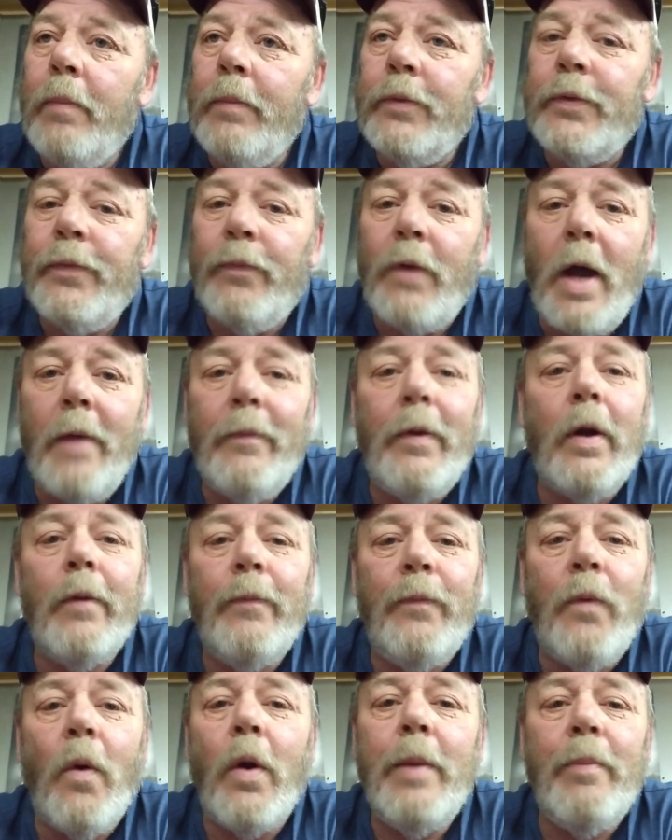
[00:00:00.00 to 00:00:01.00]
It's
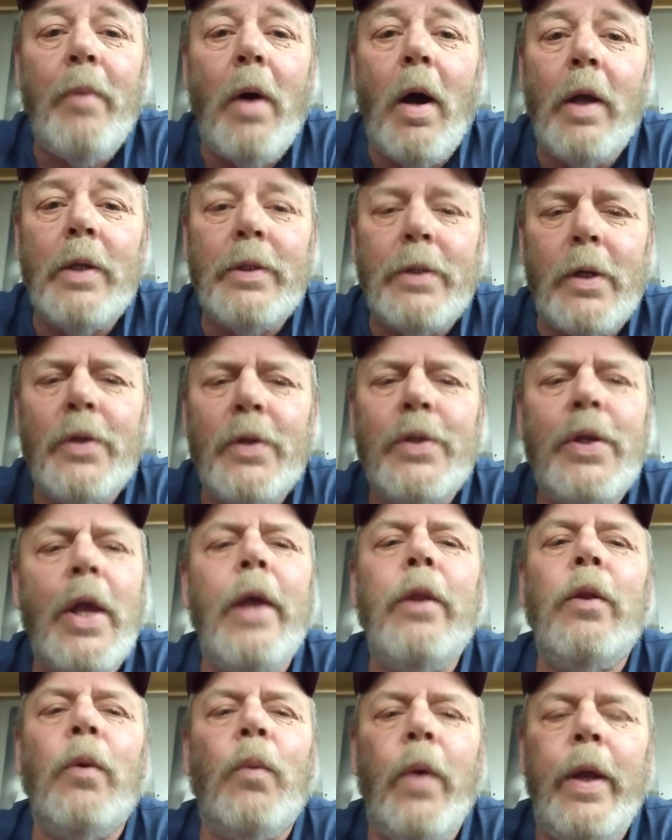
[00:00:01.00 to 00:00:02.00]
$540. They're
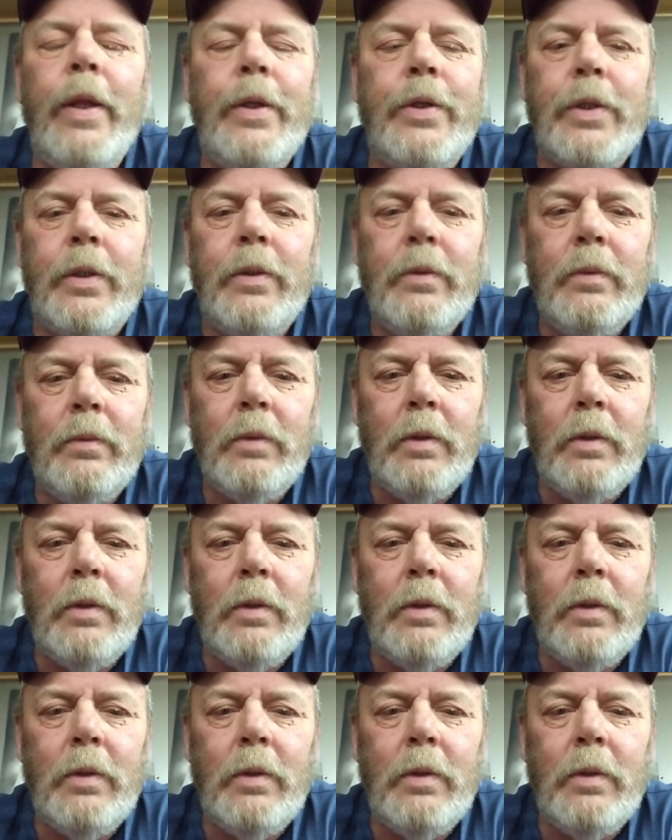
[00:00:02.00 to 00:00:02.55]
saying the winch